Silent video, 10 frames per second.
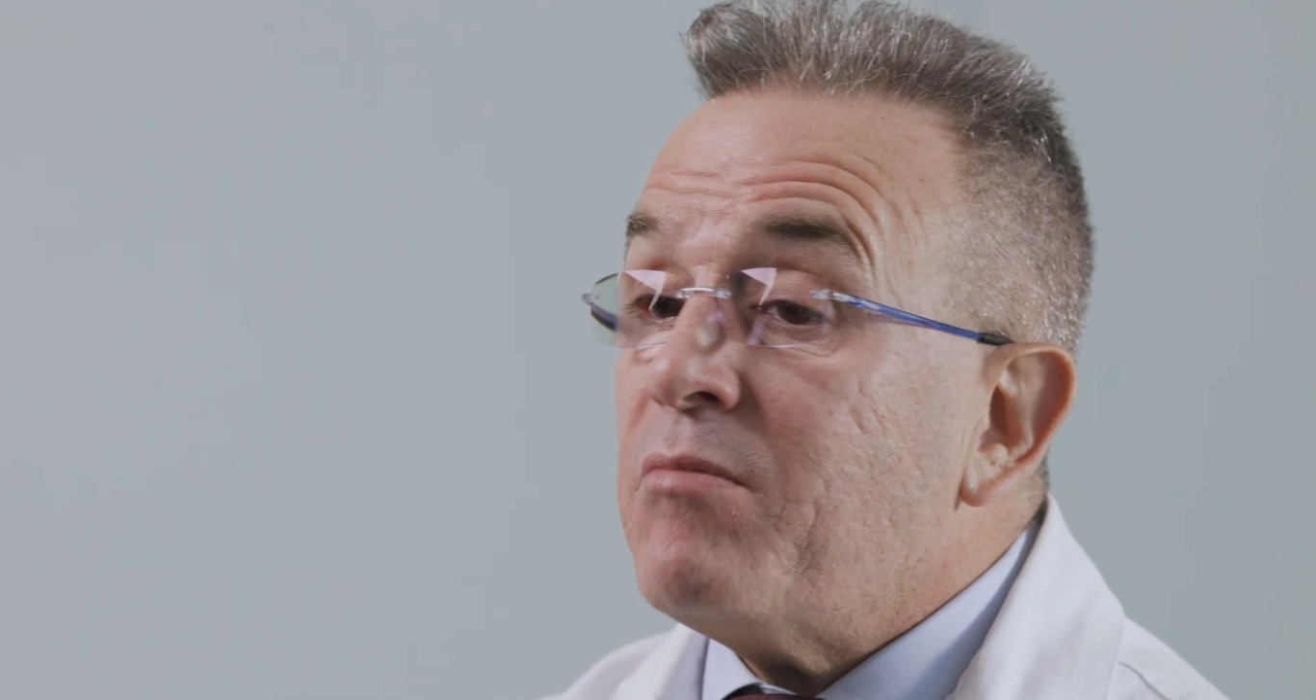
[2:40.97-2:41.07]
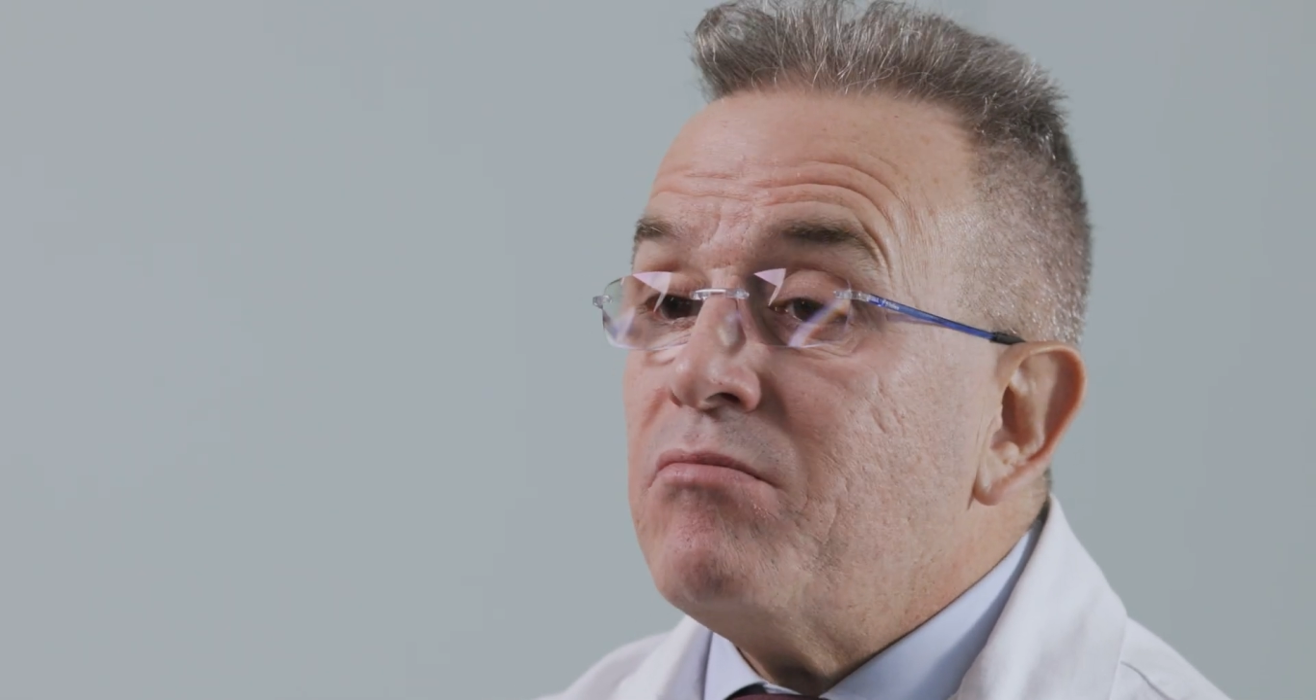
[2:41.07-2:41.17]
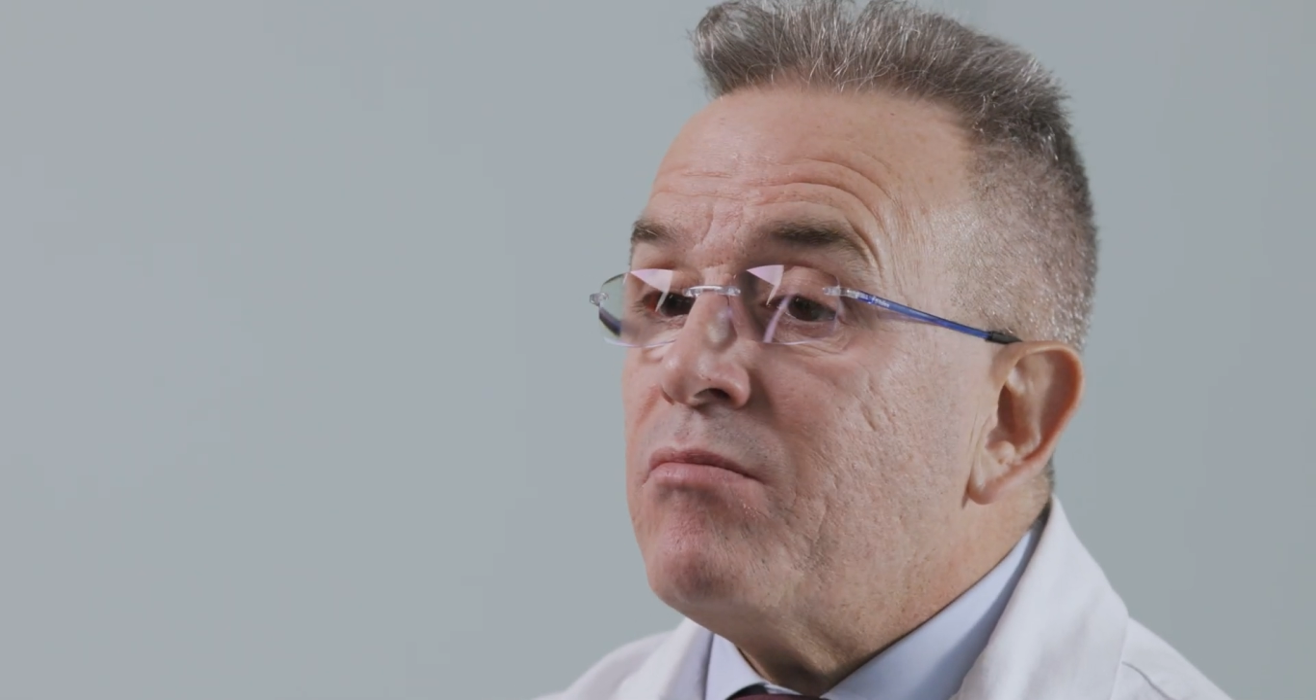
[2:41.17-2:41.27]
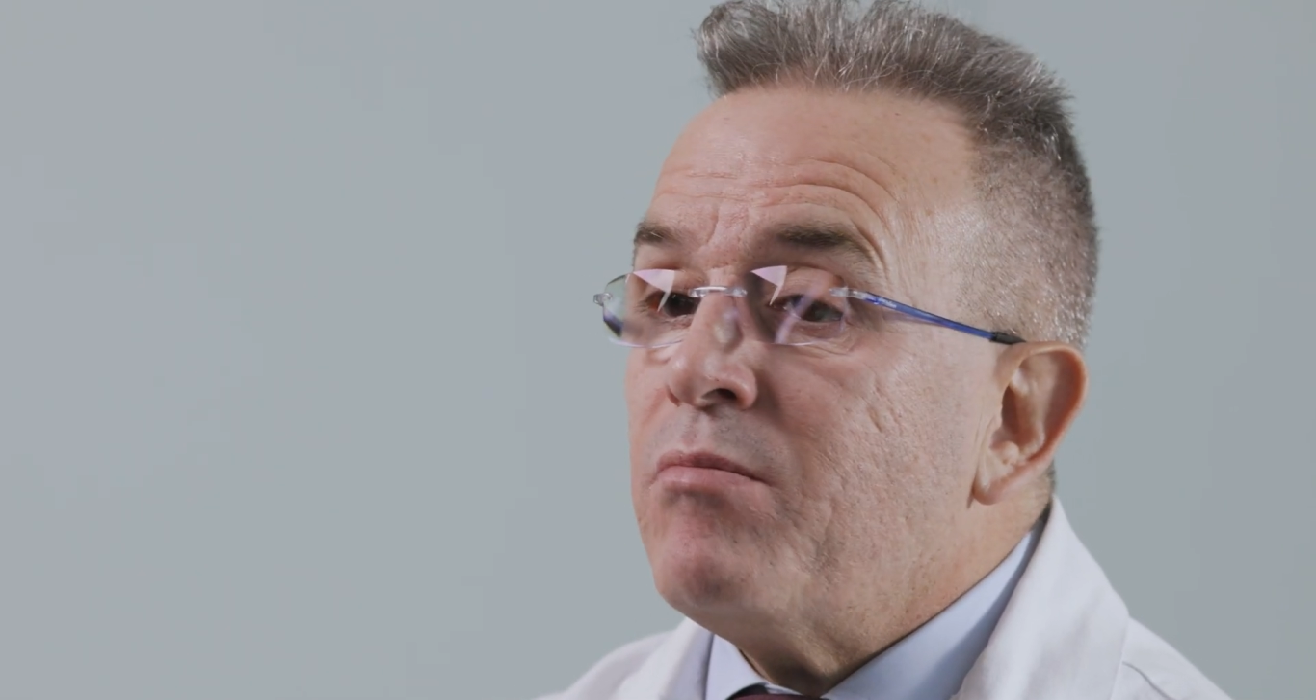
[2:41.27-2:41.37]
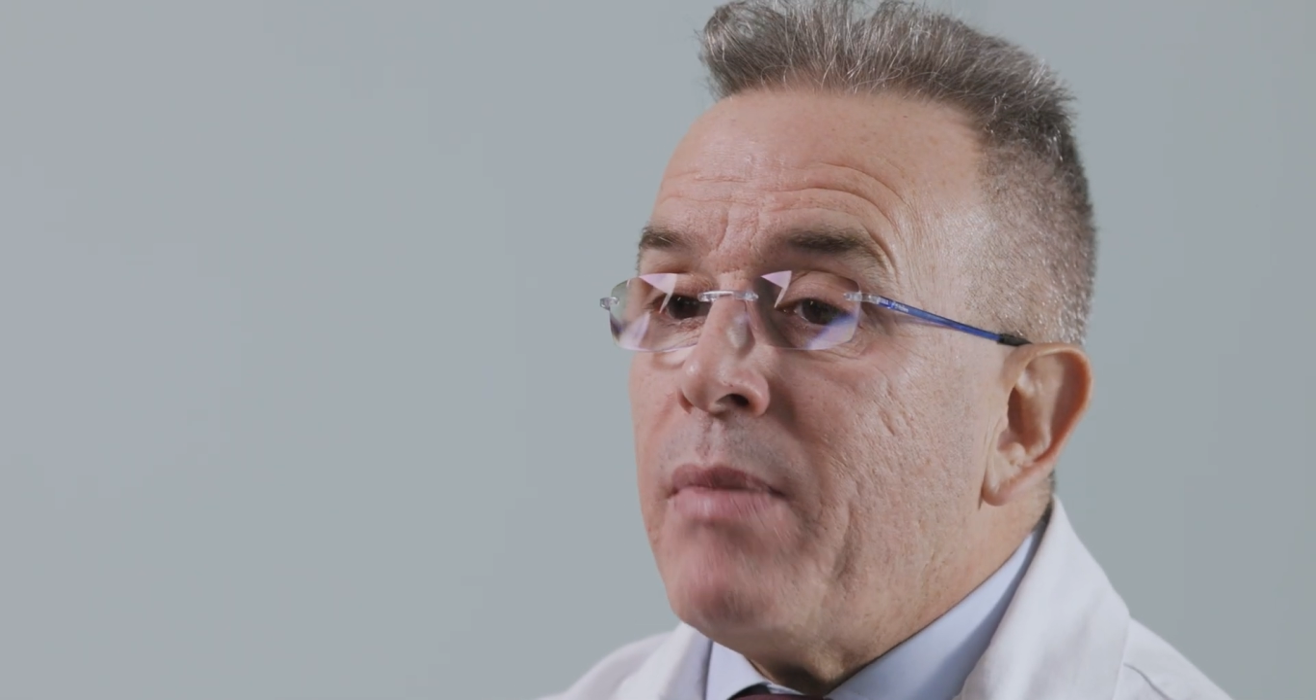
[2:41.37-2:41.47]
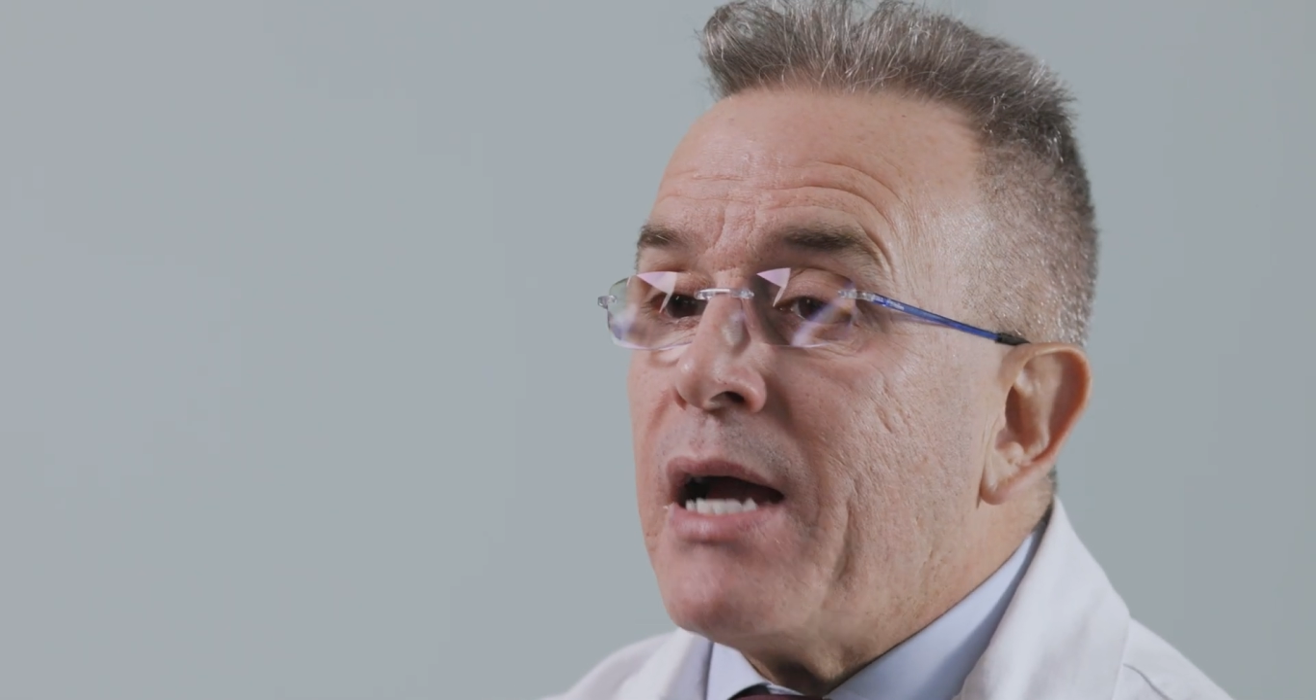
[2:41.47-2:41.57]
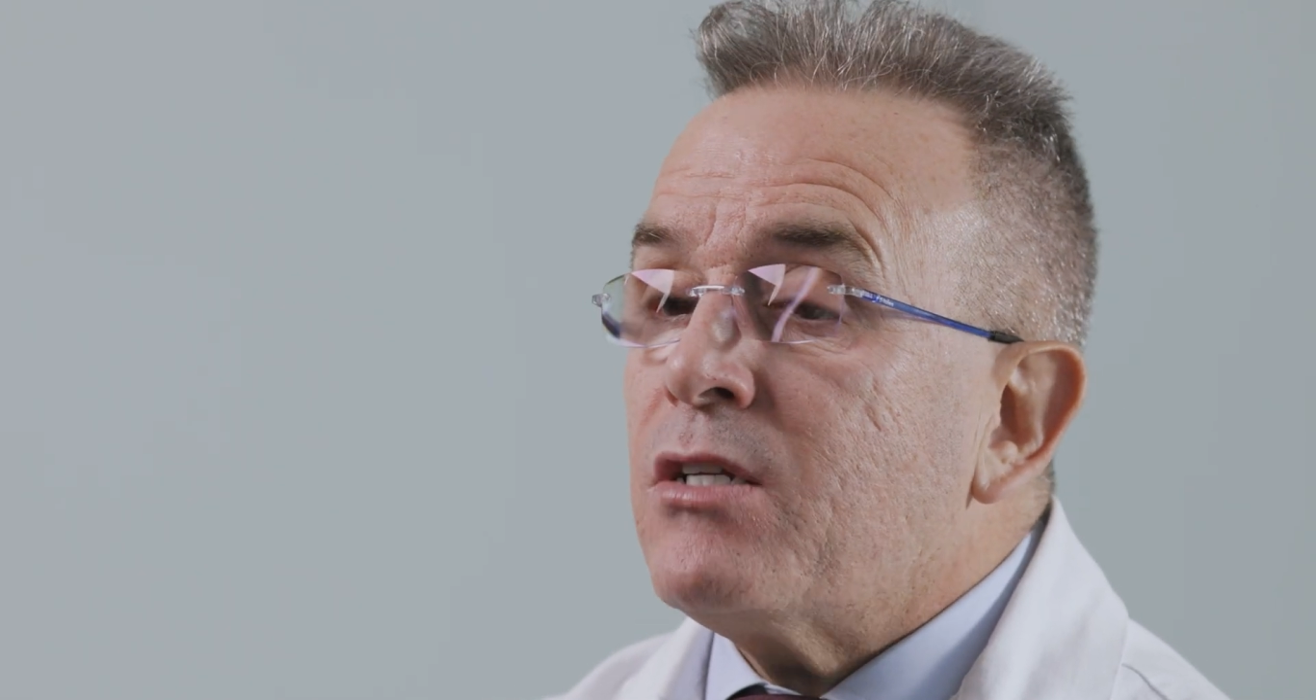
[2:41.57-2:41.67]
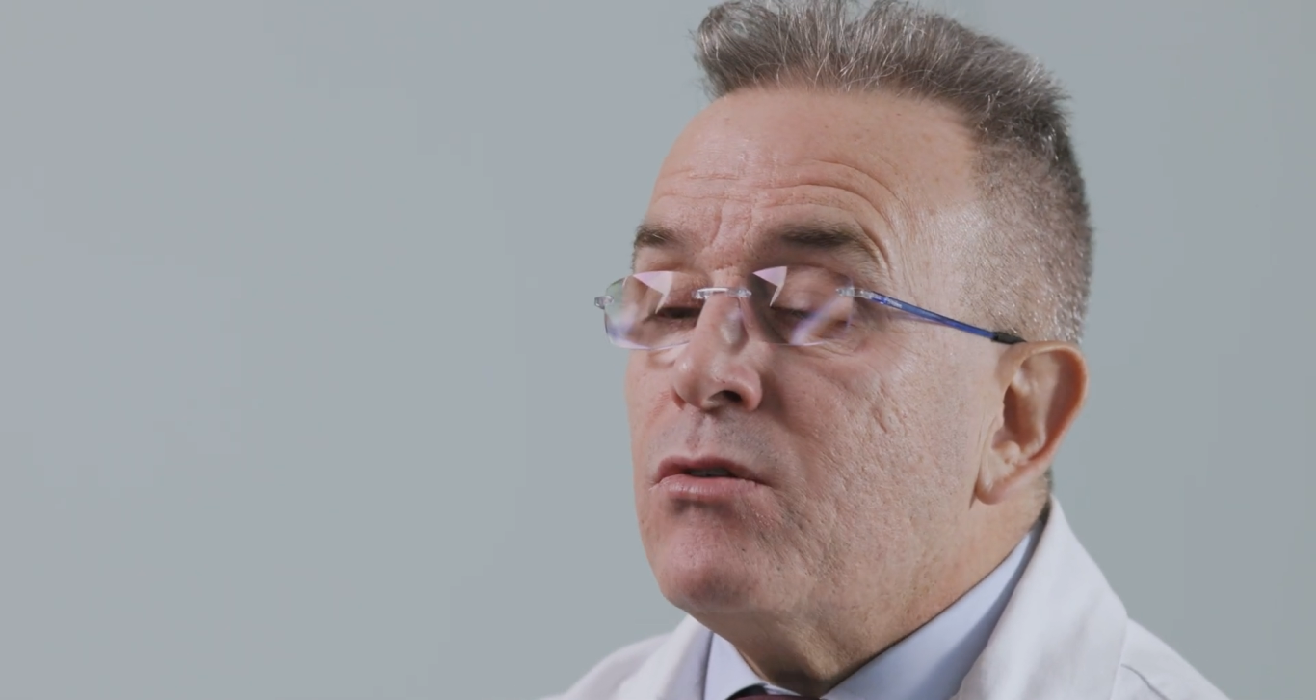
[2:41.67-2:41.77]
back